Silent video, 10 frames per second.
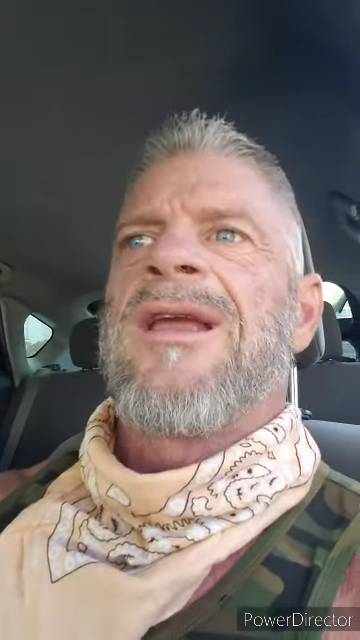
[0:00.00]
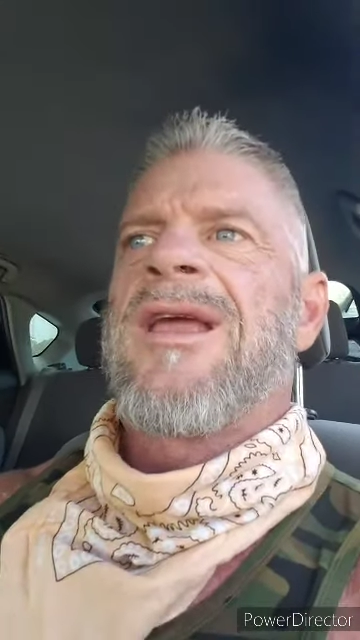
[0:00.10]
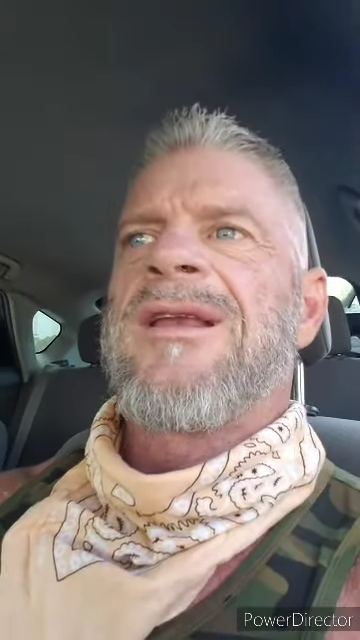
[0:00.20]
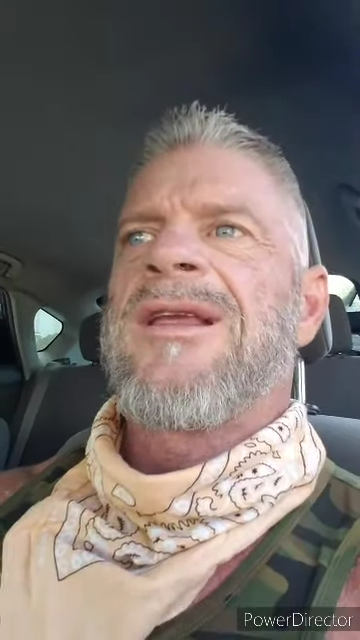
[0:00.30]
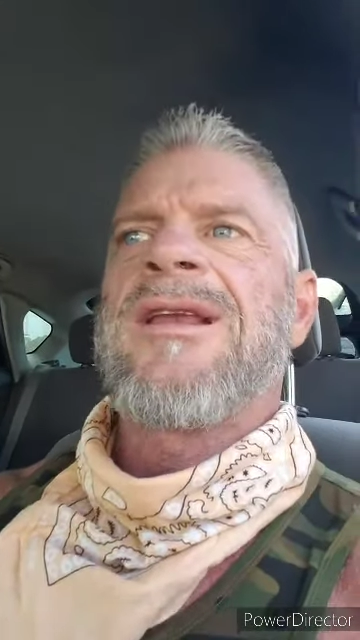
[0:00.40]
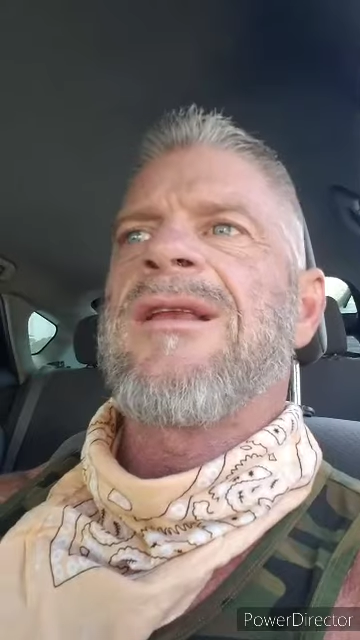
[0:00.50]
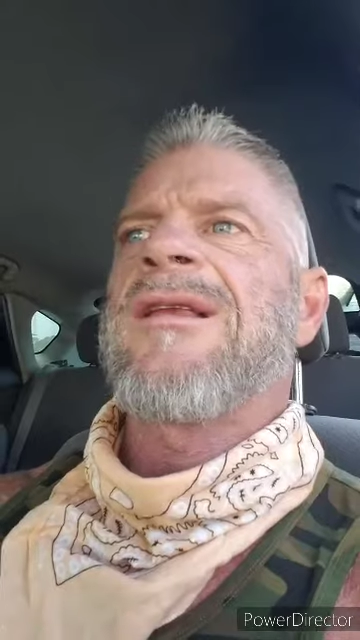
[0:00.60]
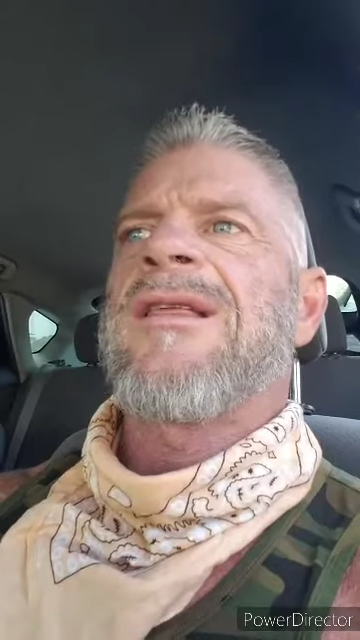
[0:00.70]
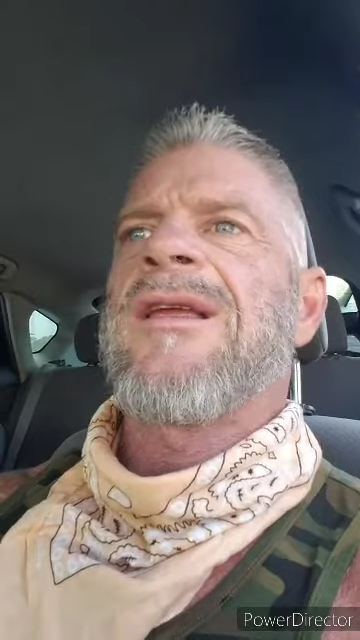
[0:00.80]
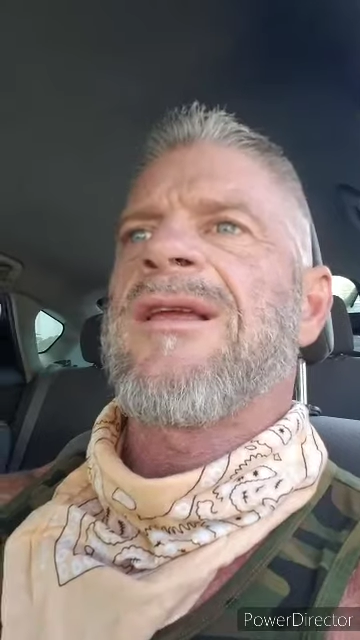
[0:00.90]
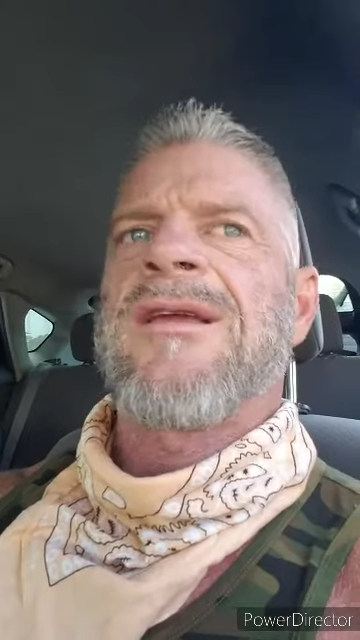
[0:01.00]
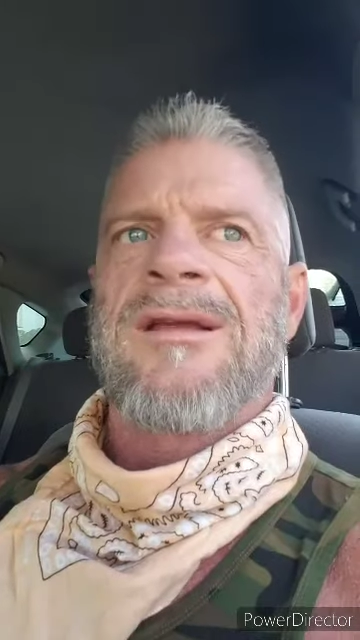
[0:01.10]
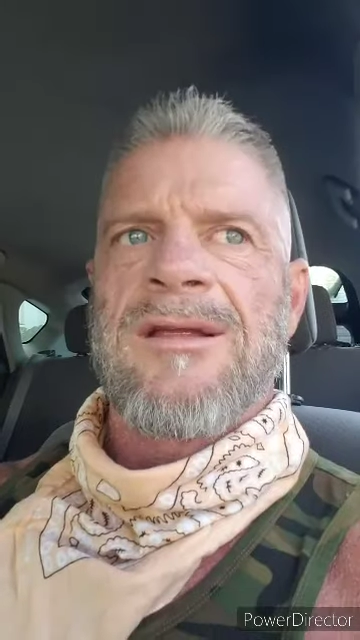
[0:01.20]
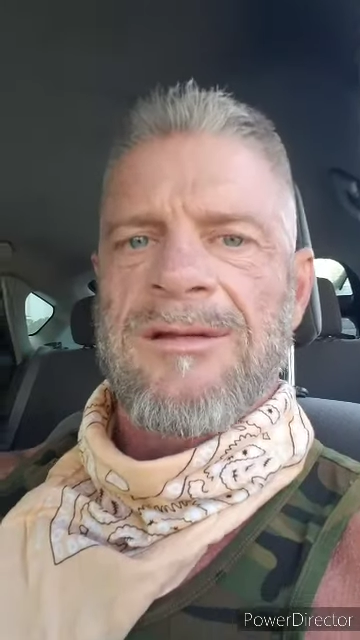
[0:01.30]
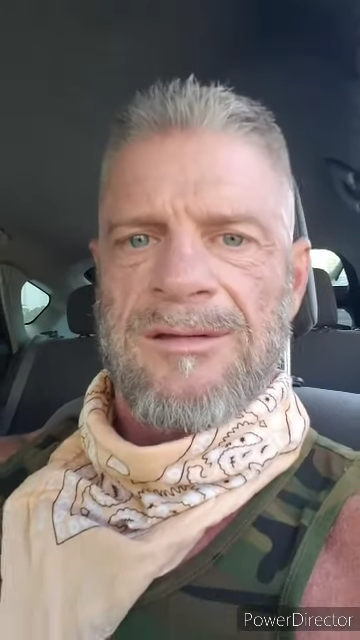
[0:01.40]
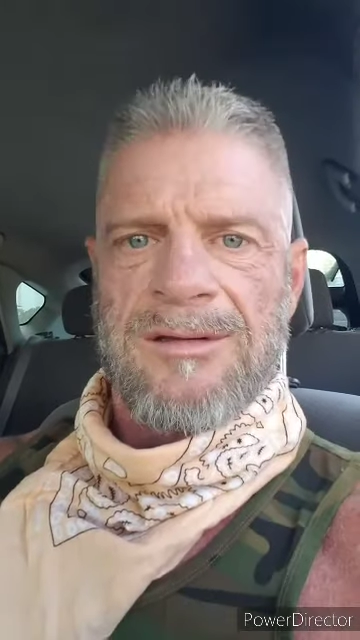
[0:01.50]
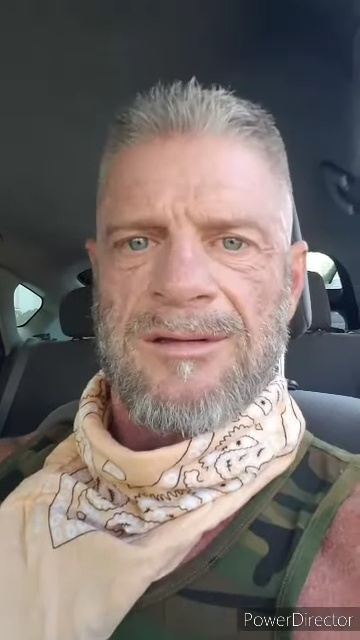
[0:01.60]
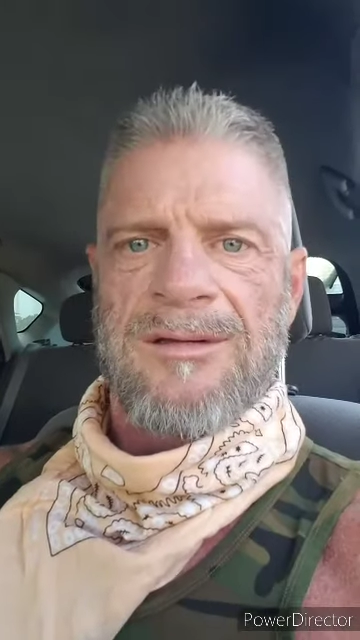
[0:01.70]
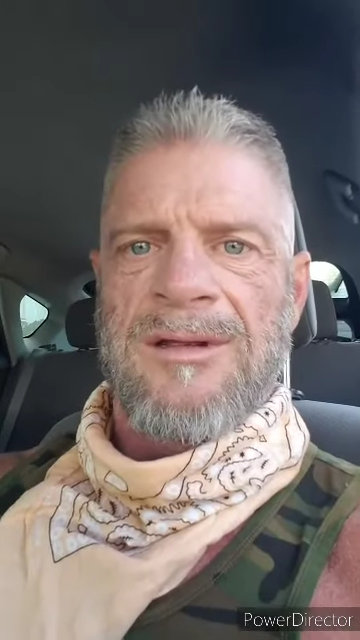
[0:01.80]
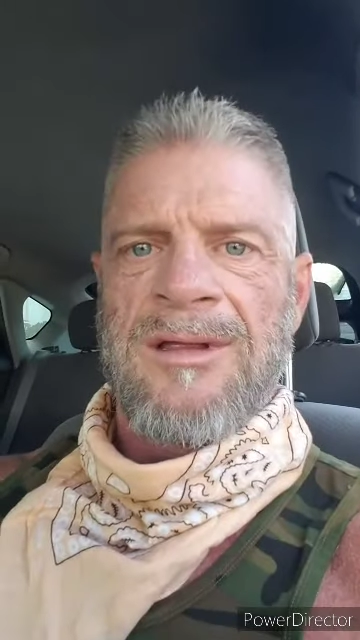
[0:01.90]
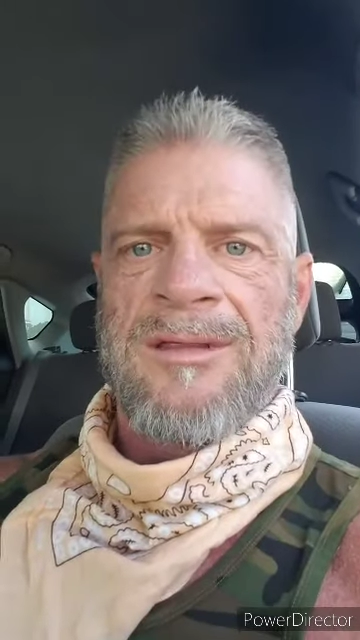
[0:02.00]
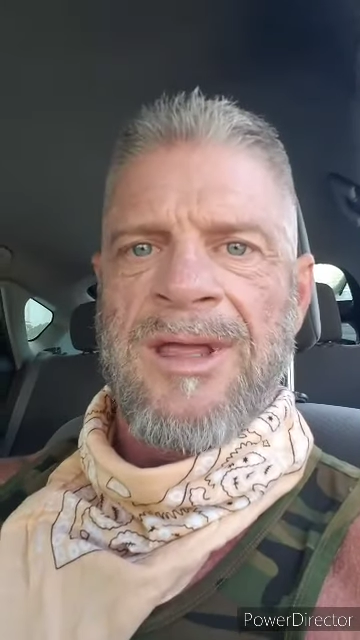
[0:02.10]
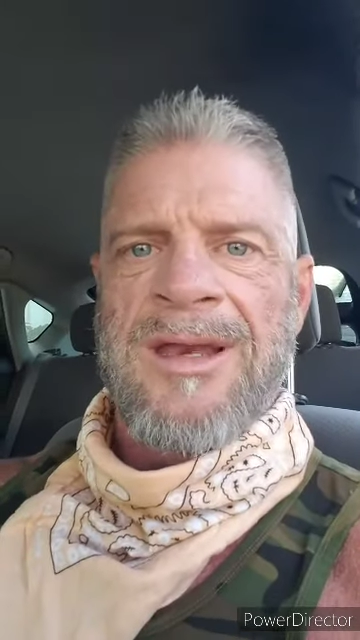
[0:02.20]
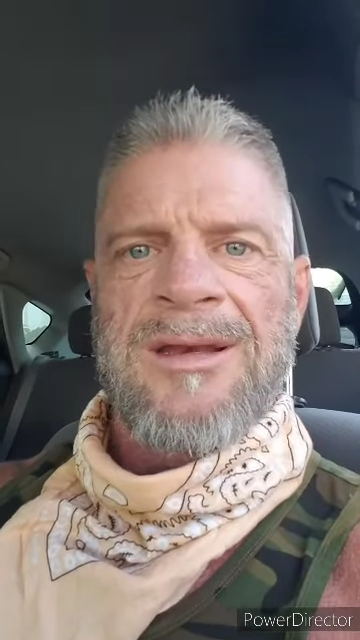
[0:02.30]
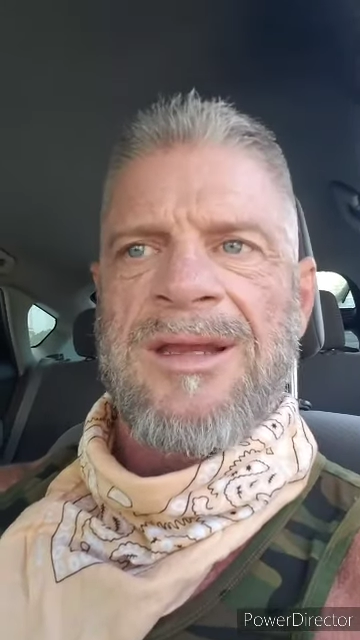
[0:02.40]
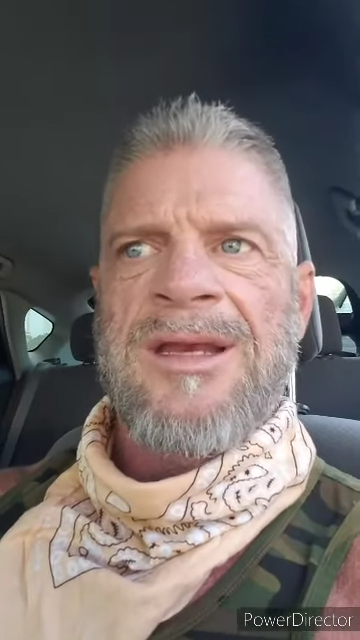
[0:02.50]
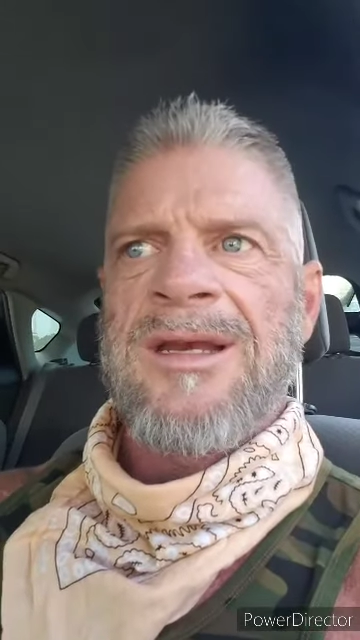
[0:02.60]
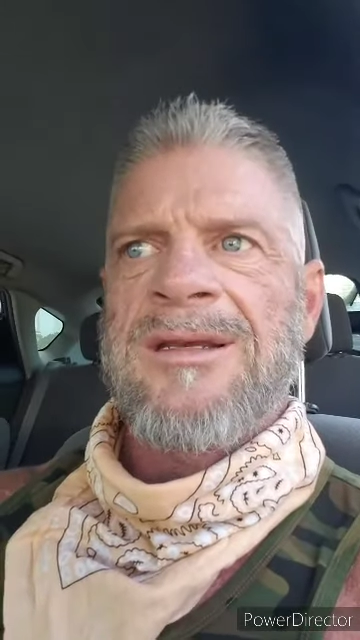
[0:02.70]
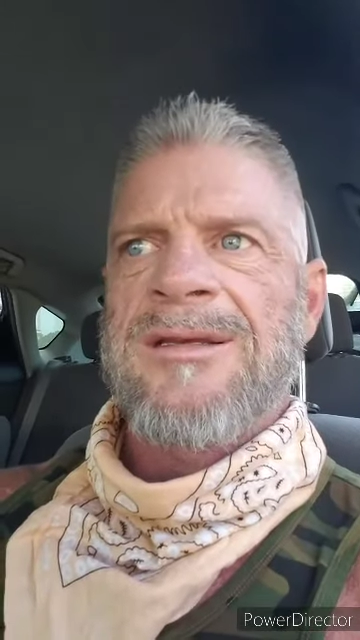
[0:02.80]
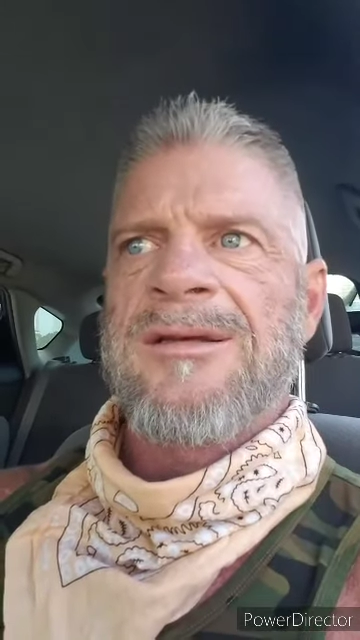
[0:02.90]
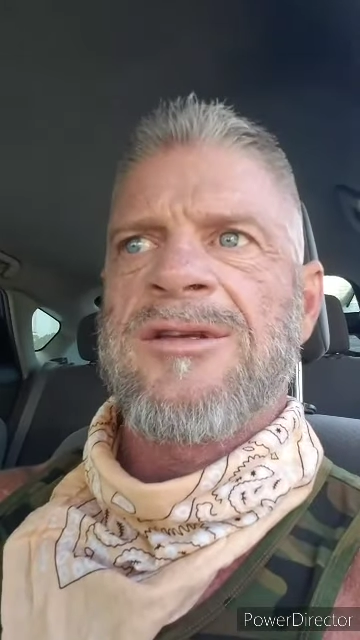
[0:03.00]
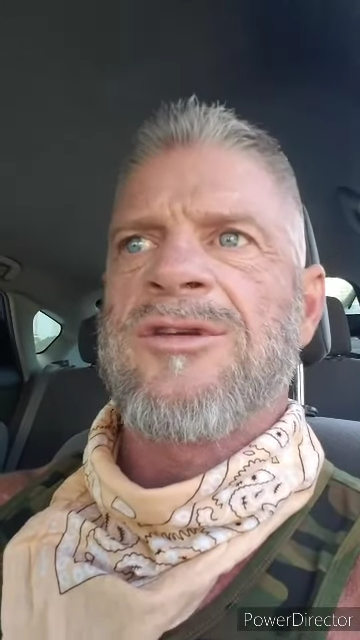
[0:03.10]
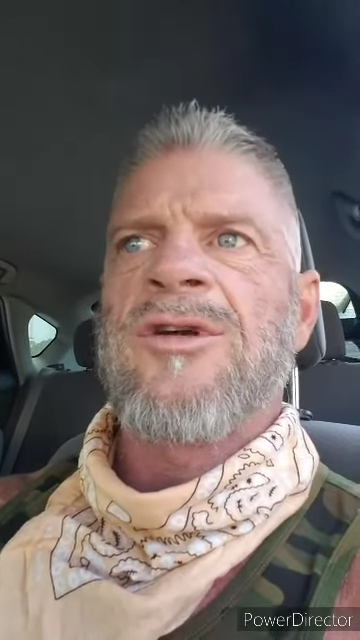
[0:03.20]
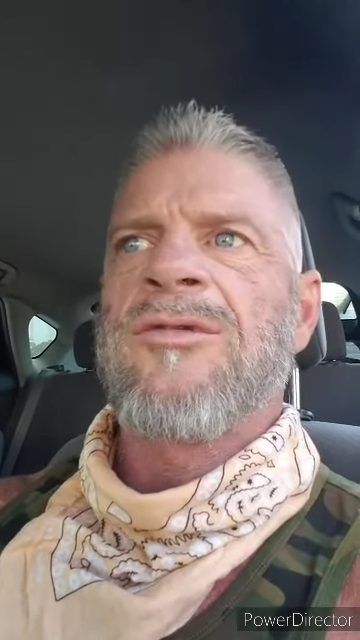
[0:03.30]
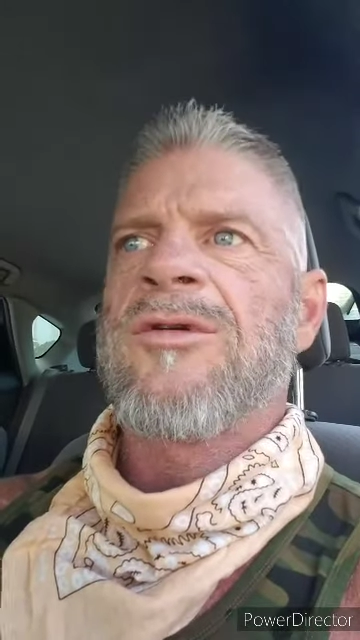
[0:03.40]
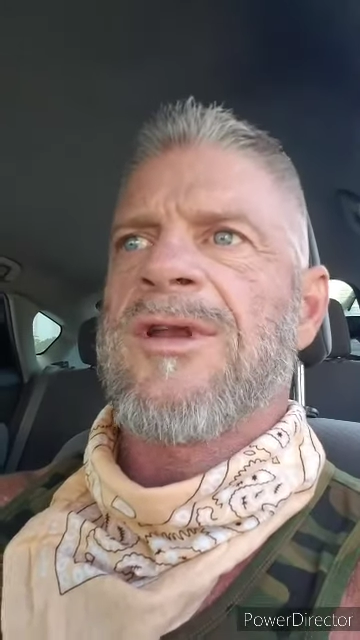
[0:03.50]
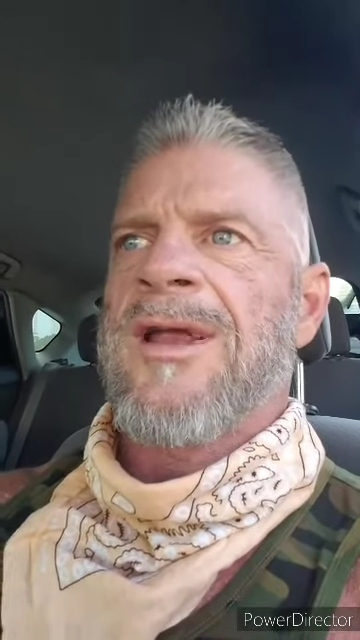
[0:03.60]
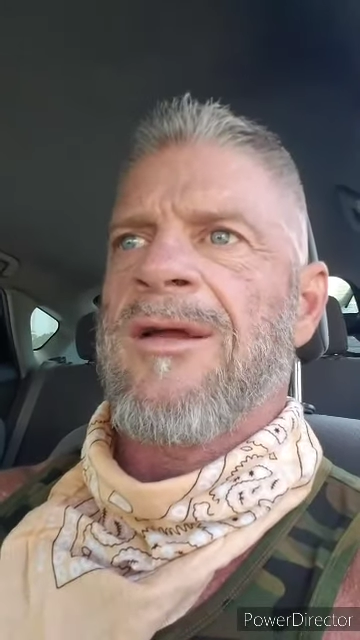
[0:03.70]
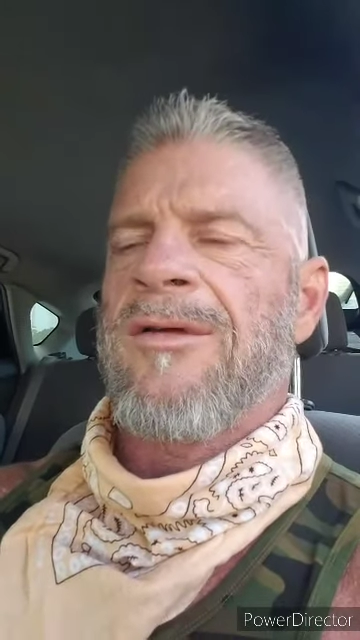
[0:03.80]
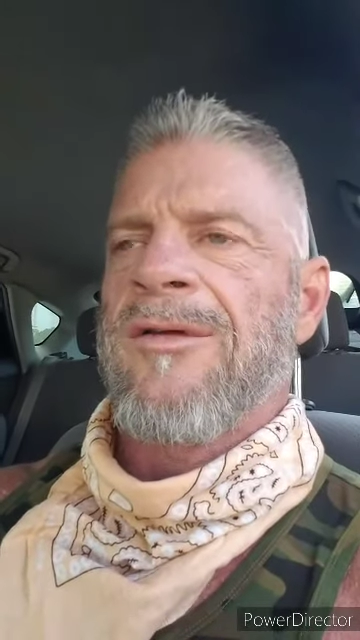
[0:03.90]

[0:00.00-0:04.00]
and he didn't think that he needed to do a root canal,